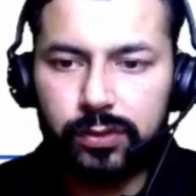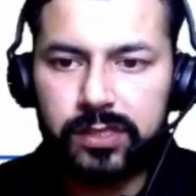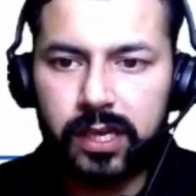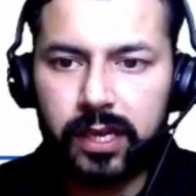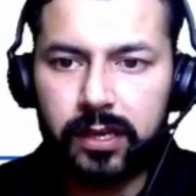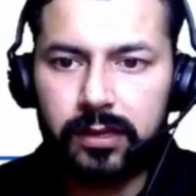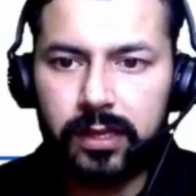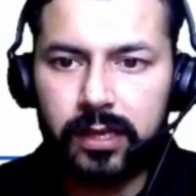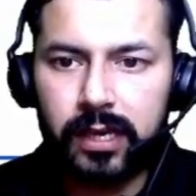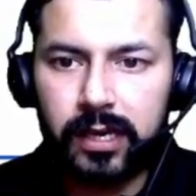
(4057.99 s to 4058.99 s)
used
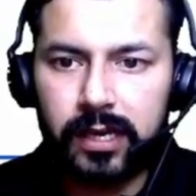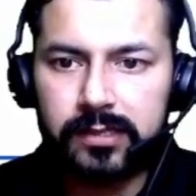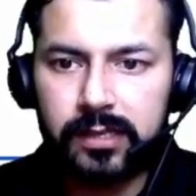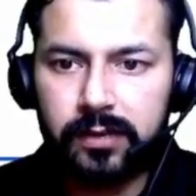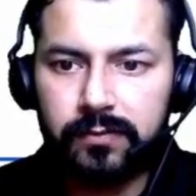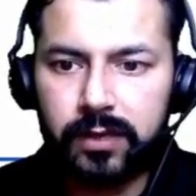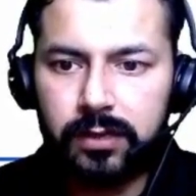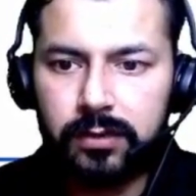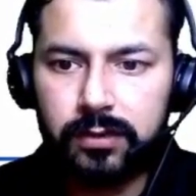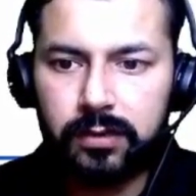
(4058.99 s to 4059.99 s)
here the
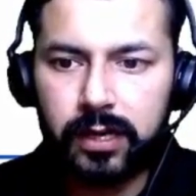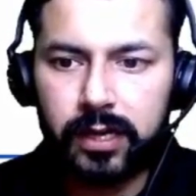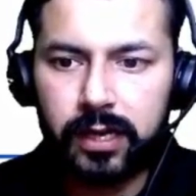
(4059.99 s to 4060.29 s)
indexing 1,